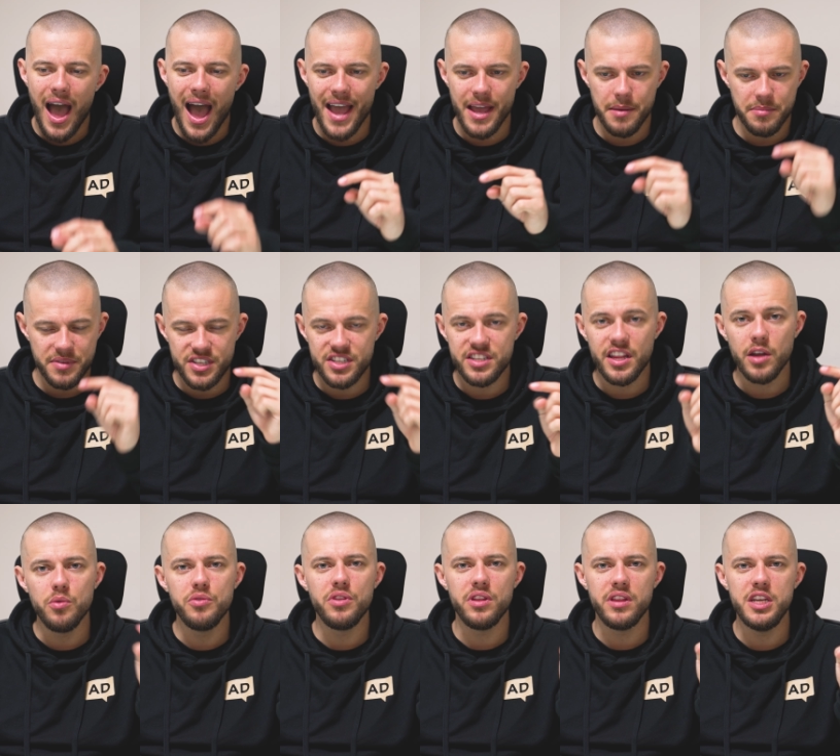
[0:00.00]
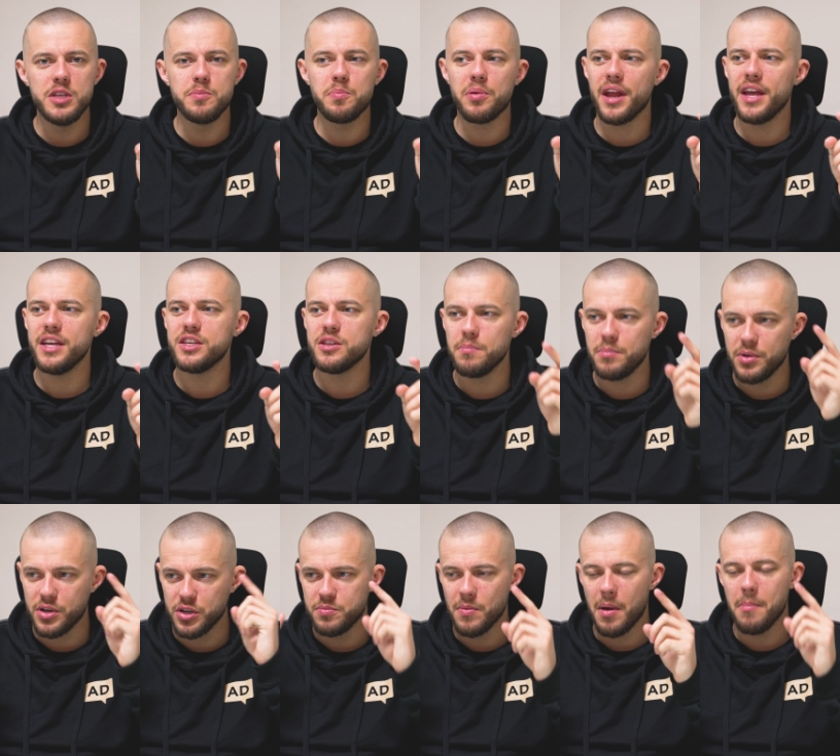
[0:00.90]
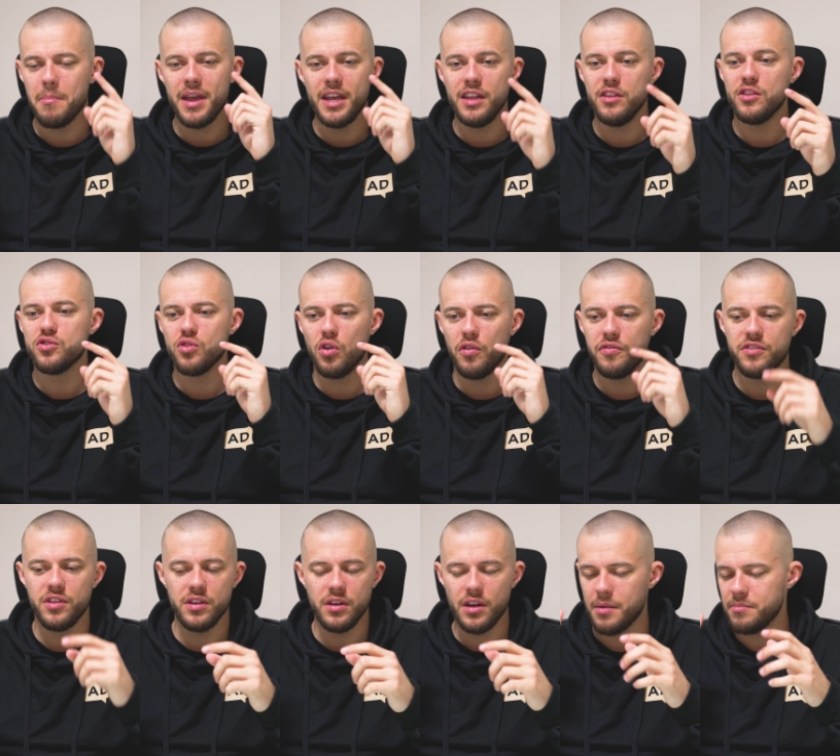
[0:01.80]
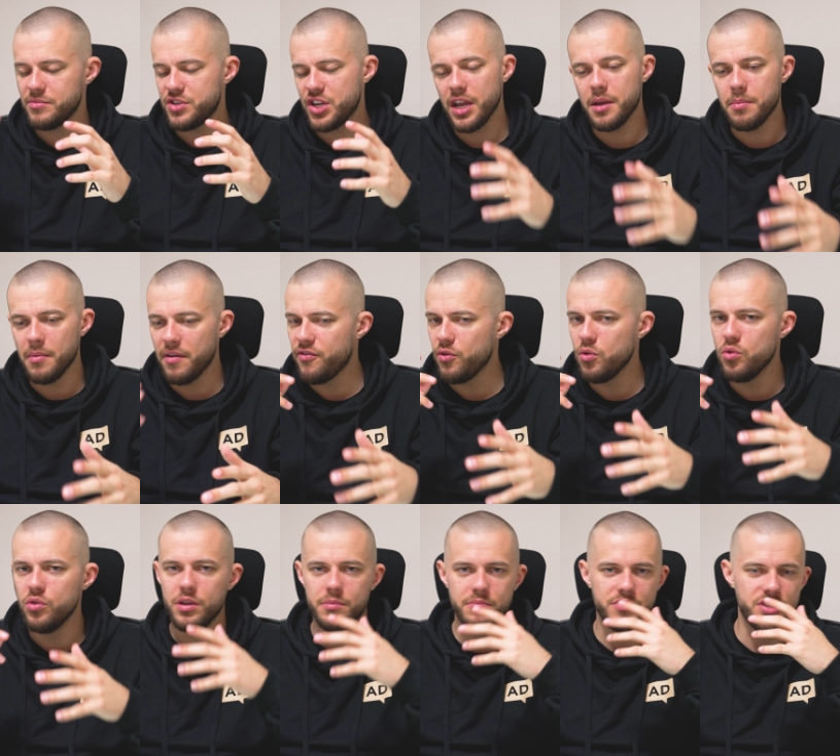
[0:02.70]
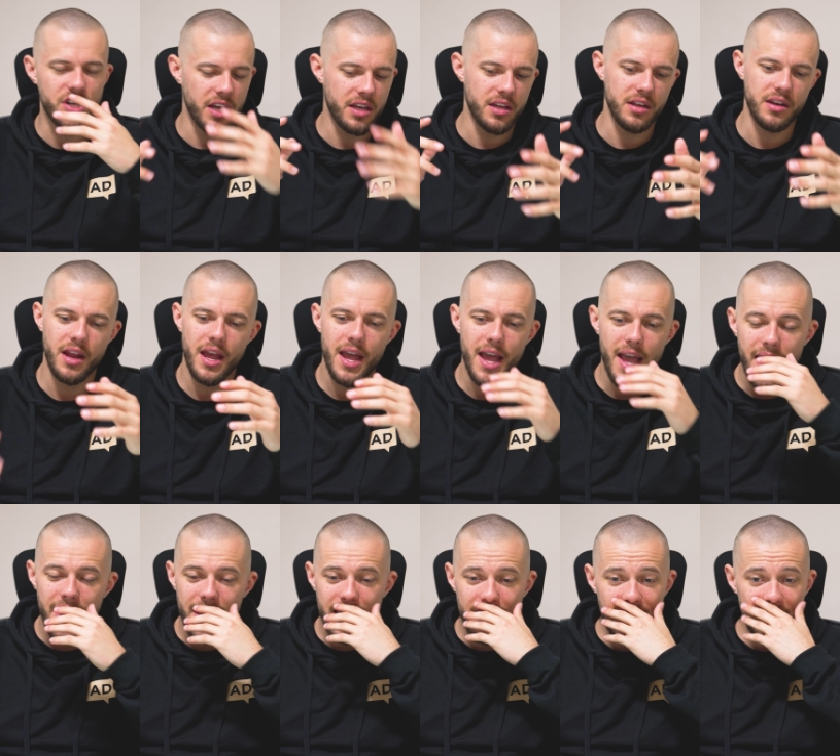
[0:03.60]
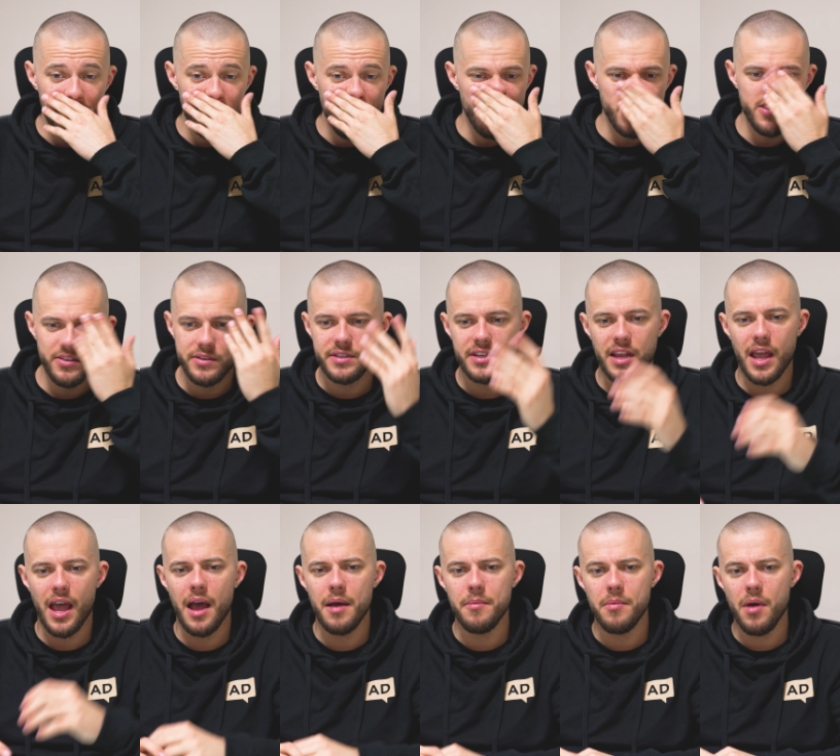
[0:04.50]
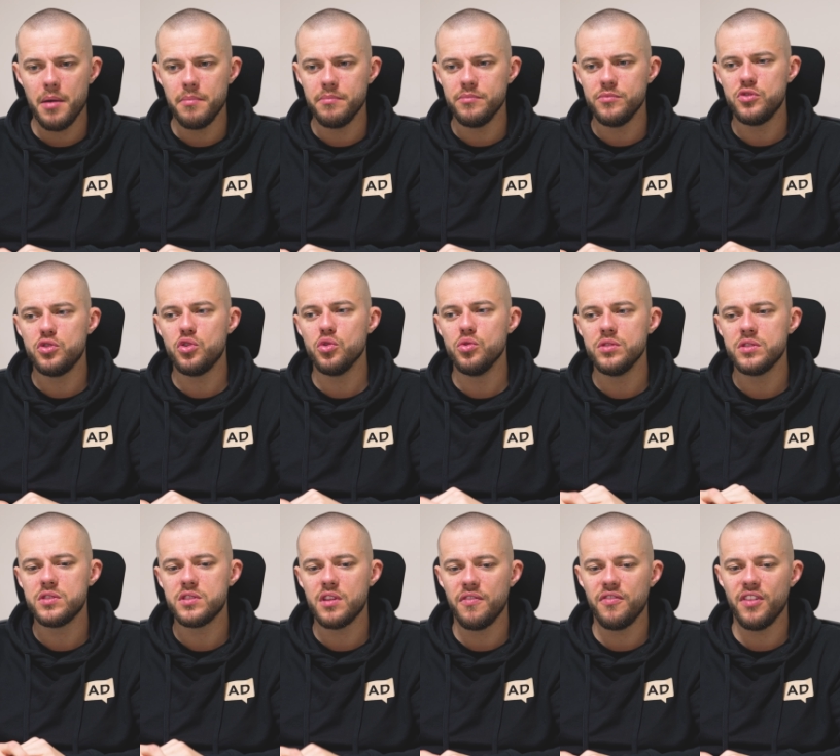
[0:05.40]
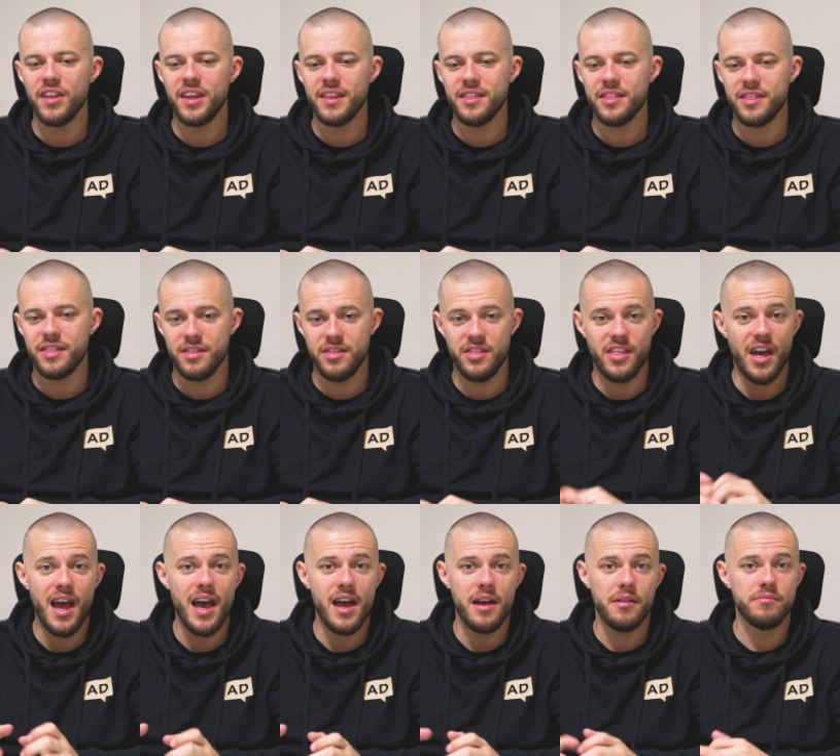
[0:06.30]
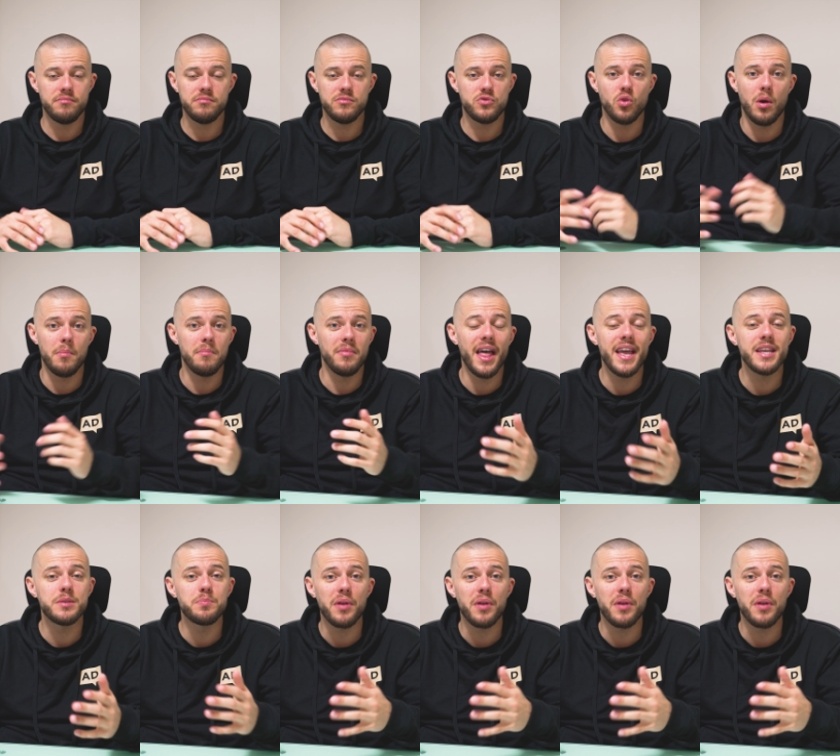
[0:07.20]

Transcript: I am still the least present because my mind is often, I'm checking my phone, I'm checking emails, I'm, I'm doing stuff like that. So I'm less